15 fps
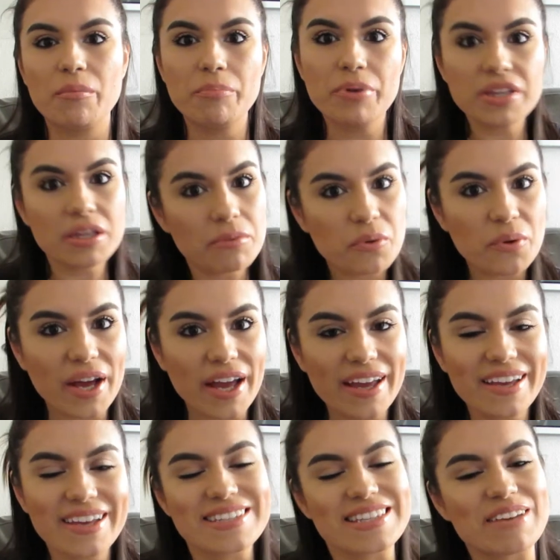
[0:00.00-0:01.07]
put them
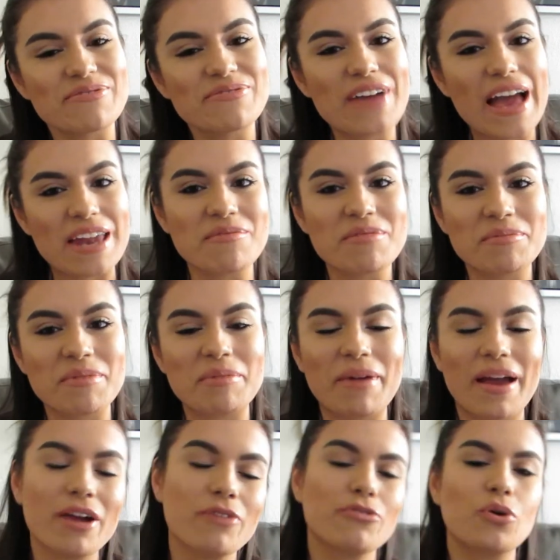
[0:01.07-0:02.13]
away because I've had them in my
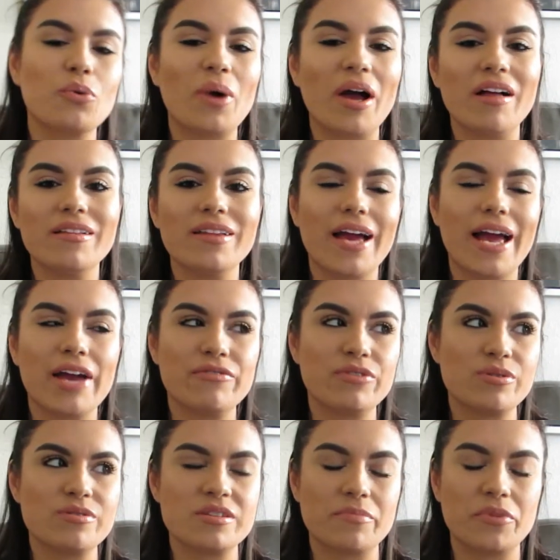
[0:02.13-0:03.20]
bag for a while. I have
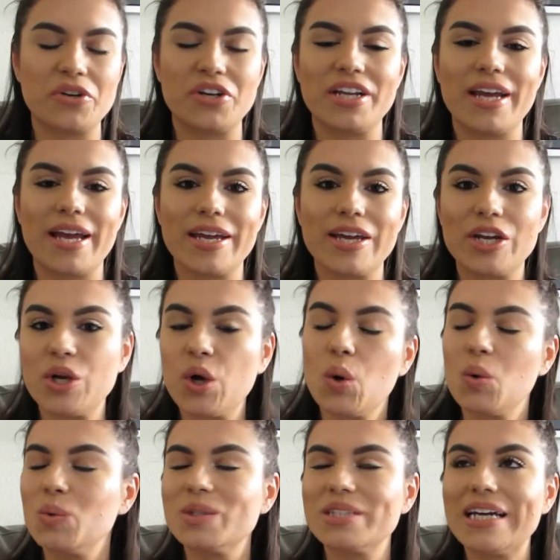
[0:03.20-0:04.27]
used them already. I couldn't
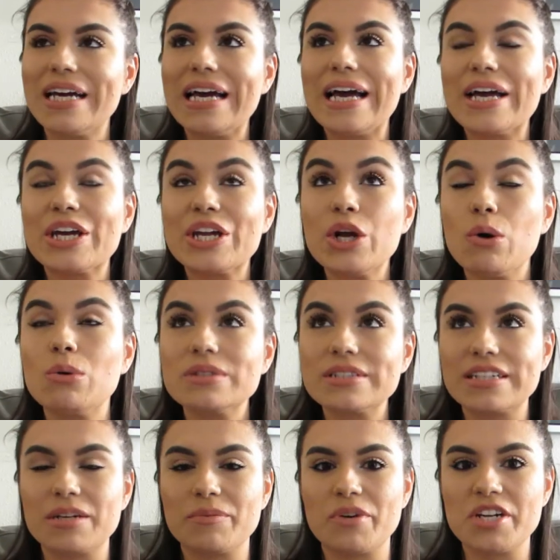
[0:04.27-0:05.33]
hold couldn't hold it
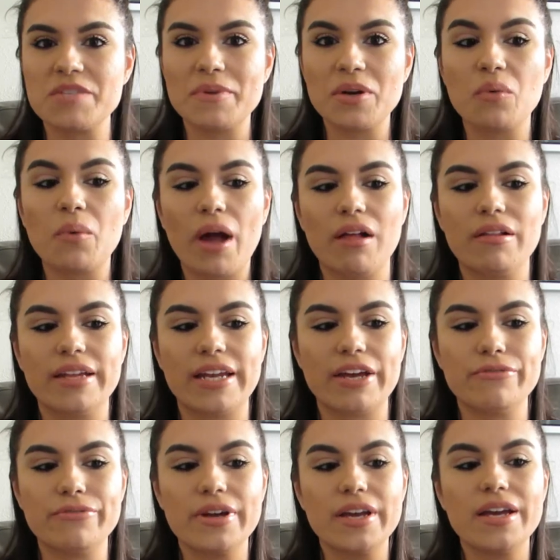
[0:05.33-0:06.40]
anymore. It's been a while and
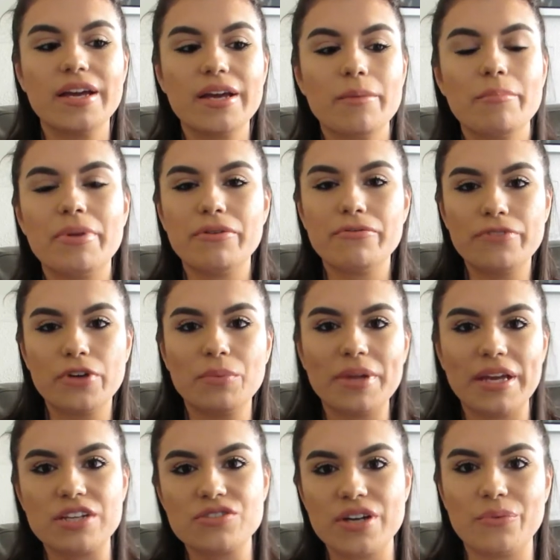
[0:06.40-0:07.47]
I've been
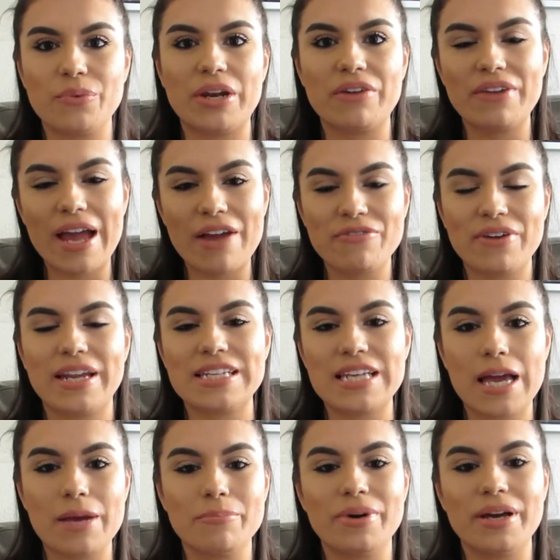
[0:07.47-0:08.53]
filming it whenever I find a
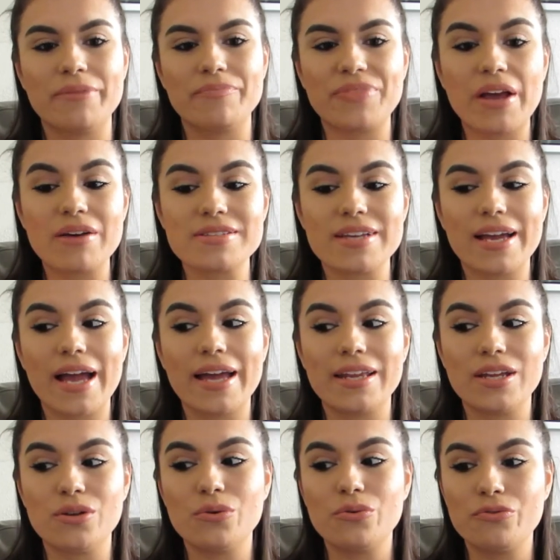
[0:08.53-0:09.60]
time, but I was like, I
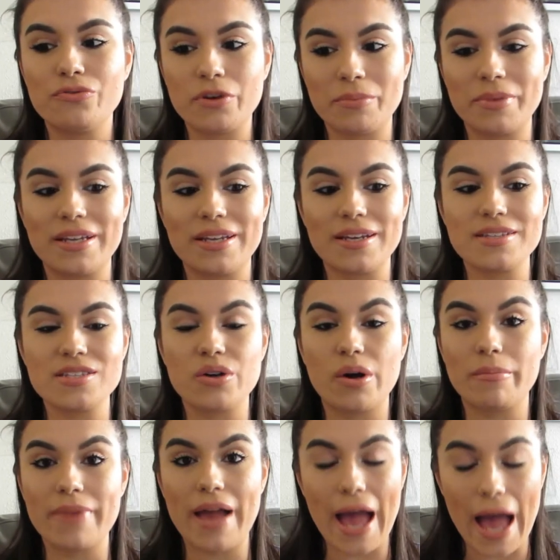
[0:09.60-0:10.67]
need to film it until
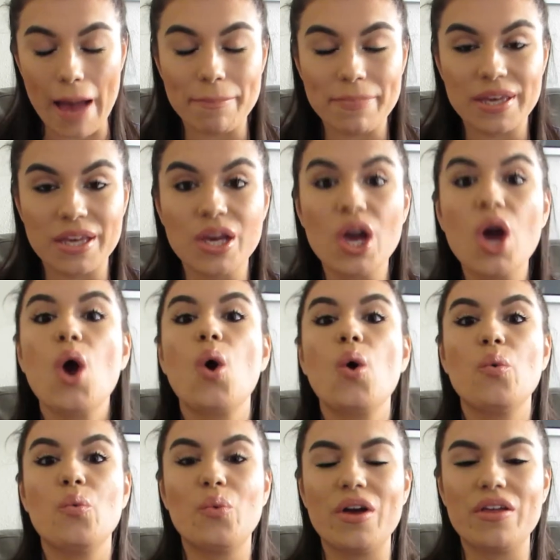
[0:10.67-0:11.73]
I'm happy
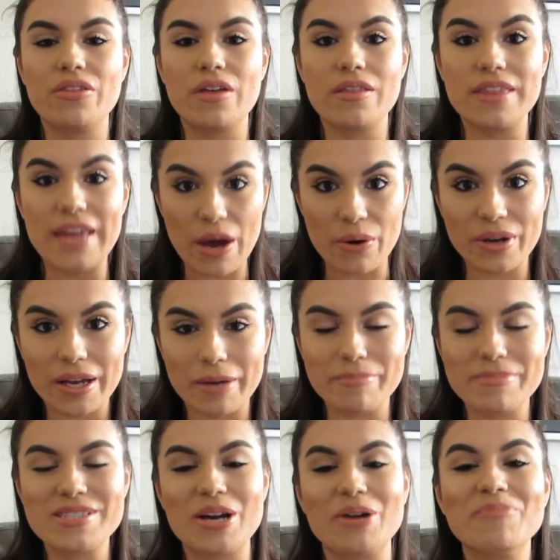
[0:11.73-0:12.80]
with the outcome.
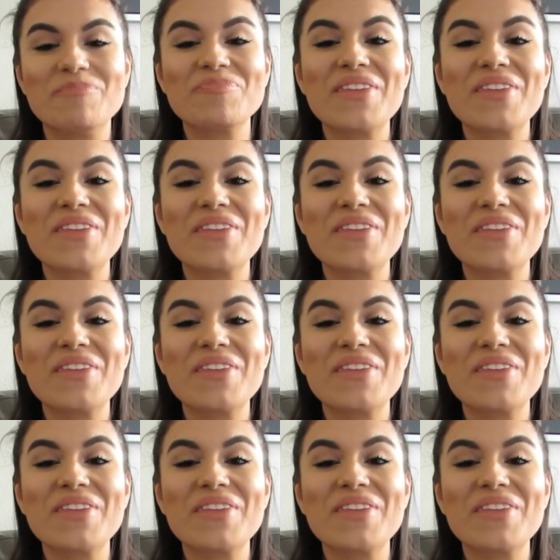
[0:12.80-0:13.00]
So